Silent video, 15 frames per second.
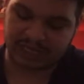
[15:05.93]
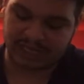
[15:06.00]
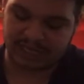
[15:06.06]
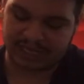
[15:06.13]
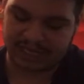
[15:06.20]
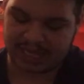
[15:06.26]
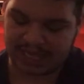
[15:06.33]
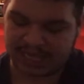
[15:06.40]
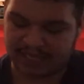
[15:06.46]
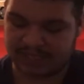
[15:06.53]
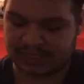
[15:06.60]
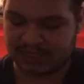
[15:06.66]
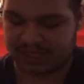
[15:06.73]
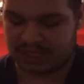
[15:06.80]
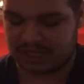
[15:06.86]
and it has
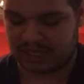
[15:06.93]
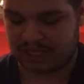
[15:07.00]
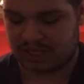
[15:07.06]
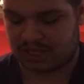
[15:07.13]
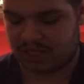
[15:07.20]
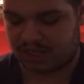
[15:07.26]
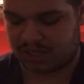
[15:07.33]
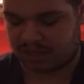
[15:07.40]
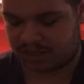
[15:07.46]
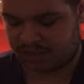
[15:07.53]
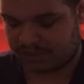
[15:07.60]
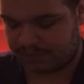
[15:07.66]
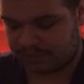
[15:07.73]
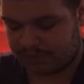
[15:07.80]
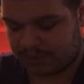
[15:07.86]
the
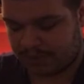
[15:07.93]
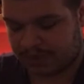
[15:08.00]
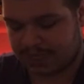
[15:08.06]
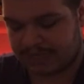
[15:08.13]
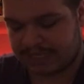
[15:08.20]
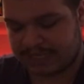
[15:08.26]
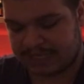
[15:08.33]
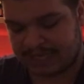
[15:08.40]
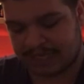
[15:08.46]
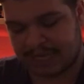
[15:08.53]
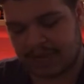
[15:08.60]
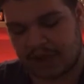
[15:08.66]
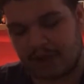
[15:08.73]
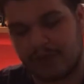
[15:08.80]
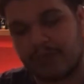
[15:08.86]
I'm not gonna take it
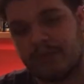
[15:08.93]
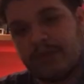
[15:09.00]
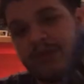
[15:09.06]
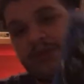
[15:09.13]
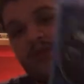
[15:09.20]
out, but